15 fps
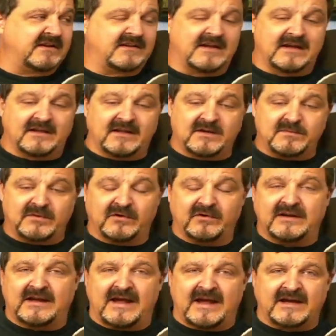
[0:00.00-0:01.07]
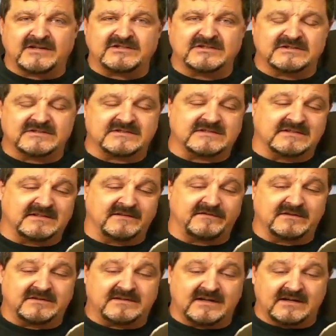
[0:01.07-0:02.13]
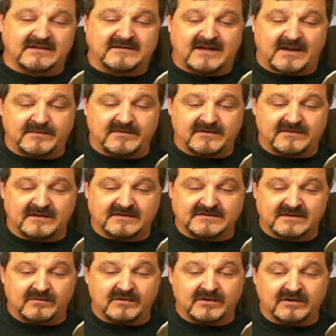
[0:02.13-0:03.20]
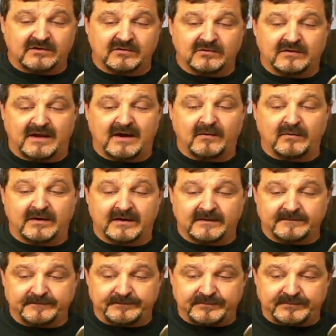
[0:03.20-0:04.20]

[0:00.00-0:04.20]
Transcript: like that, like building actions and different type of things that I want to do that way.